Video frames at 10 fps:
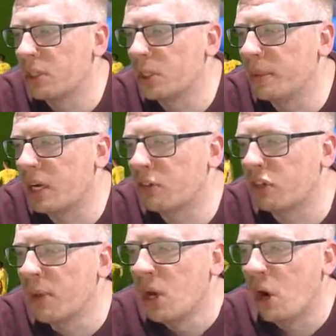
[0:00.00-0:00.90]
Should be
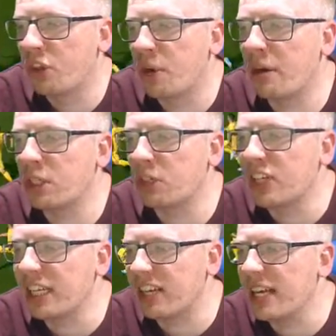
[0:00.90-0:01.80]
half-time. Although Ojo's
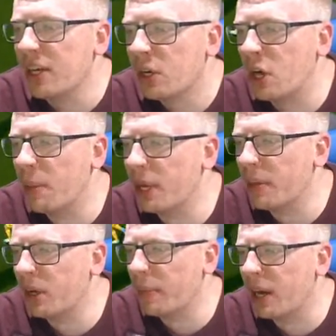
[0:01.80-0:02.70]
nicked in. Come on, it
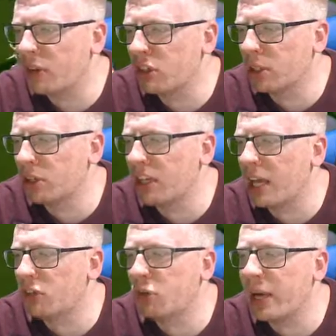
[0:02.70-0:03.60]
might not be half-time just
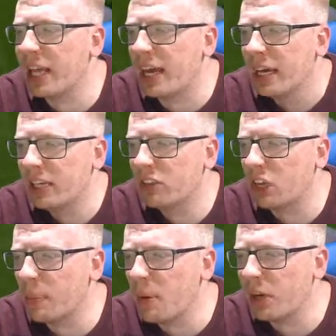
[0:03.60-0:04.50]
yet. Square that. It's
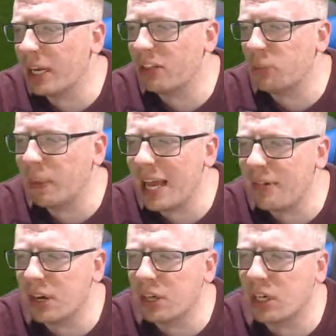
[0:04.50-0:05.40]
got to be 1-0. It's Blair
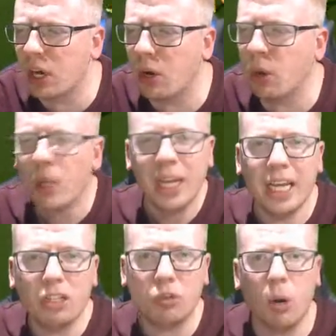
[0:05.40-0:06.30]
in on goal.
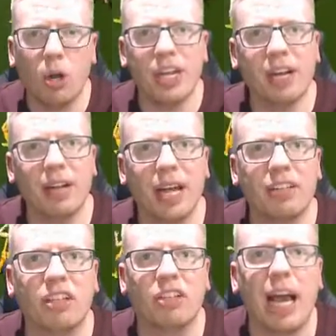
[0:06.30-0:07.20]
It's 1-0,
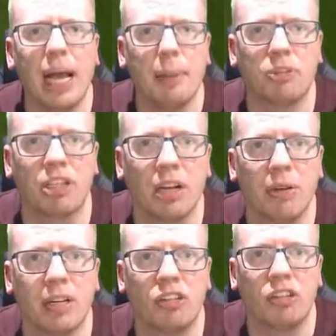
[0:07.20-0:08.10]
lads. It's
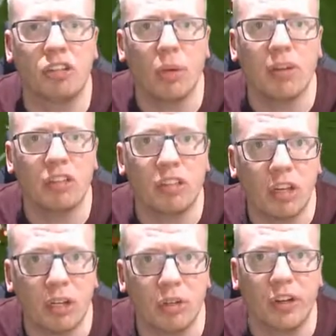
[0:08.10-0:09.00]
absolutely
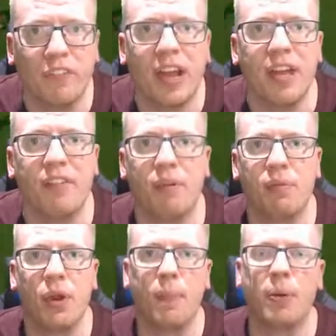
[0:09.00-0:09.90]
suicidal defending from
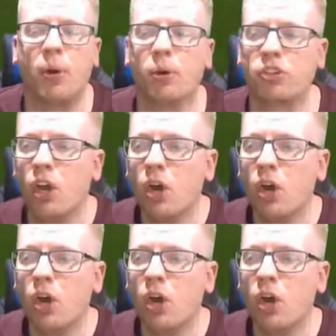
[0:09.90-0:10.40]
Newport.